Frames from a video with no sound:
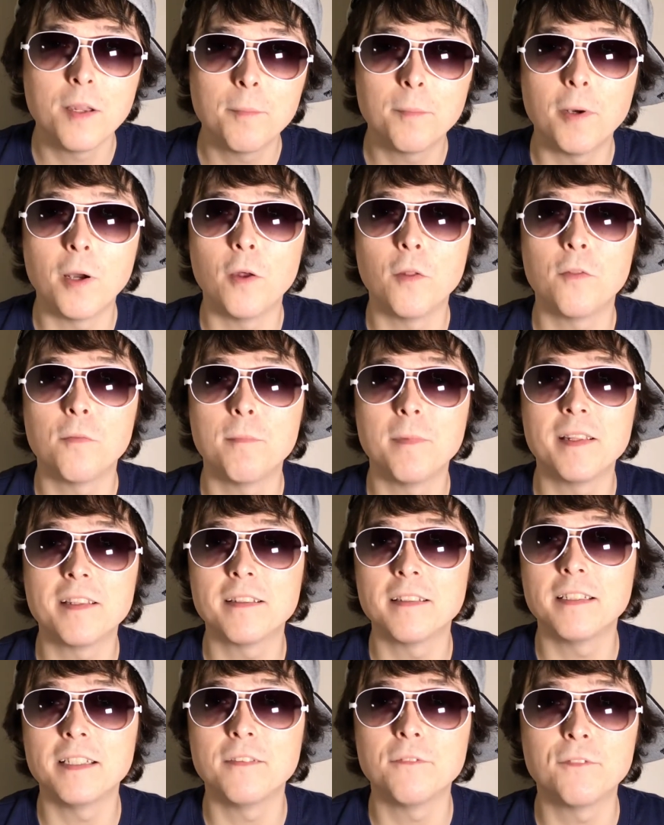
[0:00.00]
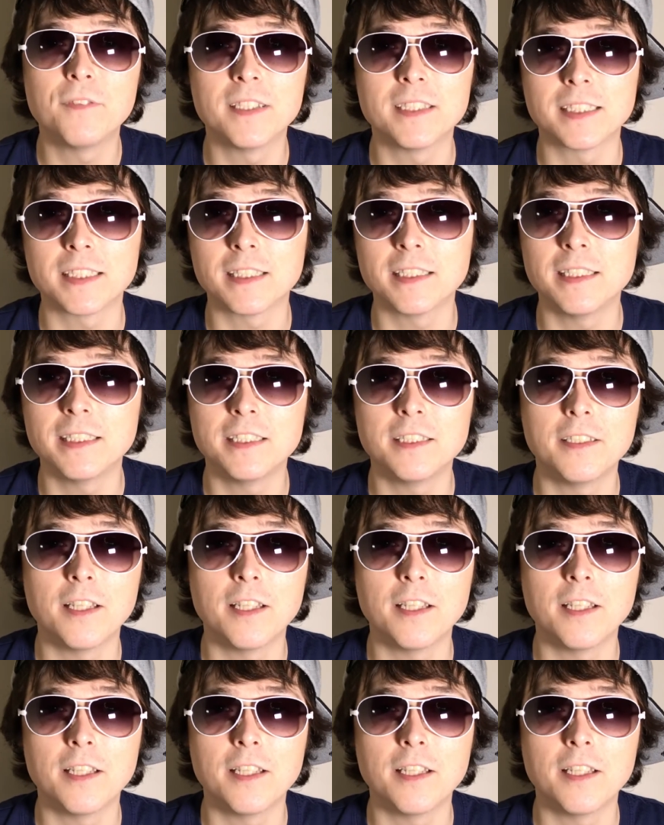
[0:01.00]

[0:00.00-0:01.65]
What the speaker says: both mentally and physically, you